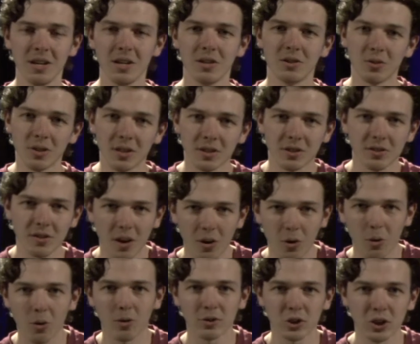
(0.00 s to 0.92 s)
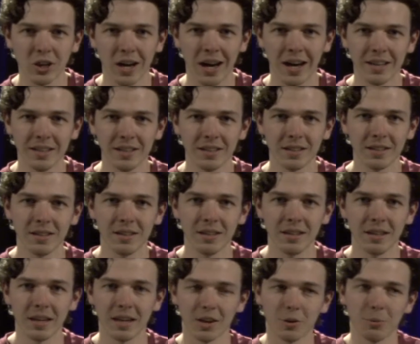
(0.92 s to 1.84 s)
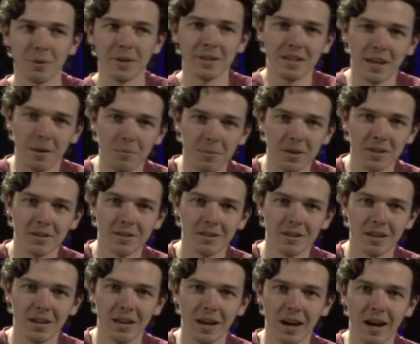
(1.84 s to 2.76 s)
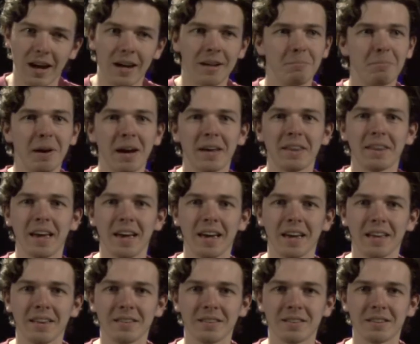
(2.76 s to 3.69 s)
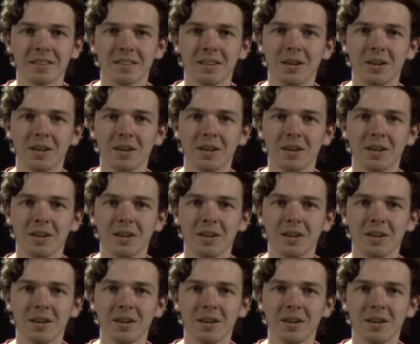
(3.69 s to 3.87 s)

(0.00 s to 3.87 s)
Do they start off shy and quite timid, and by the end,